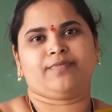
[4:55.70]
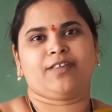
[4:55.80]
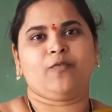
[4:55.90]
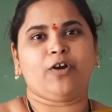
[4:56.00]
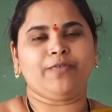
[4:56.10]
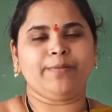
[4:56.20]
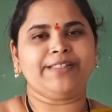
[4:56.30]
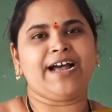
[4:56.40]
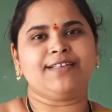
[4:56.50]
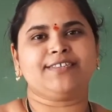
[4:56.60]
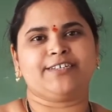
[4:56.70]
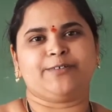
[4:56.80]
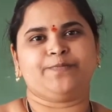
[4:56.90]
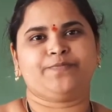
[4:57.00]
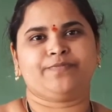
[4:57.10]
What will be the
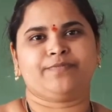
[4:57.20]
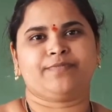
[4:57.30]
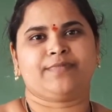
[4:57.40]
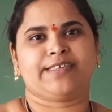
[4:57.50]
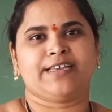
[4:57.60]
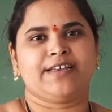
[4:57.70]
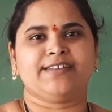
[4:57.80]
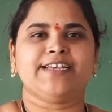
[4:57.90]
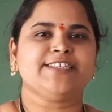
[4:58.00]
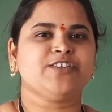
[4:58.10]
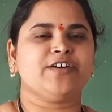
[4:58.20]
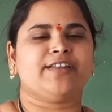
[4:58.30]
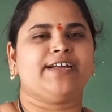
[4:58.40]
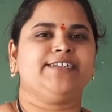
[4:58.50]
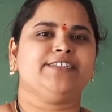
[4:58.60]
answer? Yes, you are
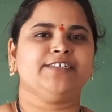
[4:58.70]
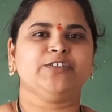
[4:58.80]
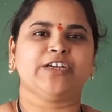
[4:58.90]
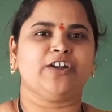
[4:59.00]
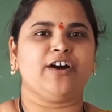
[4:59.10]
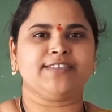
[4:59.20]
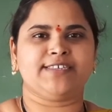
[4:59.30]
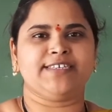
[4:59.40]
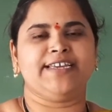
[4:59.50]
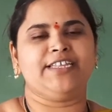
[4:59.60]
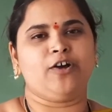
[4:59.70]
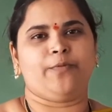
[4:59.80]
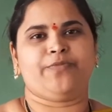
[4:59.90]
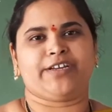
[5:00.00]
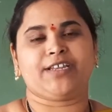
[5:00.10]
right. You cannot see any
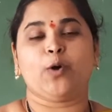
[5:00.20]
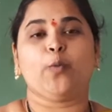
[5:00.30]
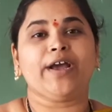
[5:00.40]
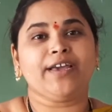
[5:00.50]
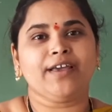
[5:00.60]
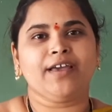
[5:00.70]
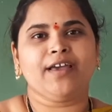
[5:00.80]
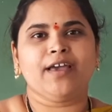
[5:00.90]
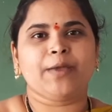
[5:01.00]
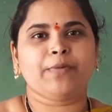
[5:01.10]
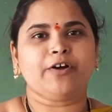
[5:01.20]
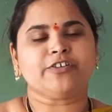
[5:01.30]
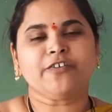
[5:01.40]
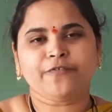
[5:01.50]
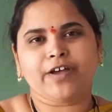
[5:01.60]
object. Why? Because
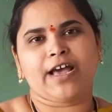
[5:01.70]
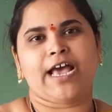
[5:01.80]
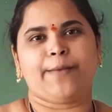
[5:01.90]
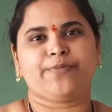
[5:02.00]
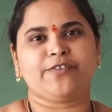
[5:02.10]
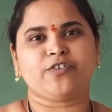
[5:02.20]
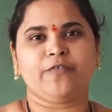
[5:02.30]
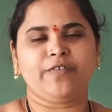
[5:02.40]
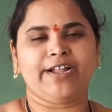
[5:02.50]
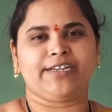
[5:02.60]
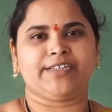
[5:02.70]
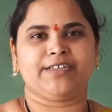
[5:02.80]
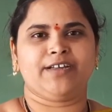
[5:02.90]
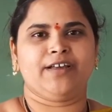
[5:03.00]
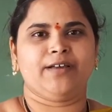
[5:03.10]
of absence of
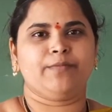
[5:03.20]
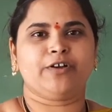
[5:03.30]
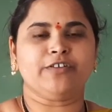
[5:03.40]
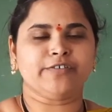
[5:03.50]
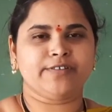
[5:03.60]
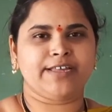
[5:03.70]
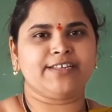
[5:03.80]
light. because there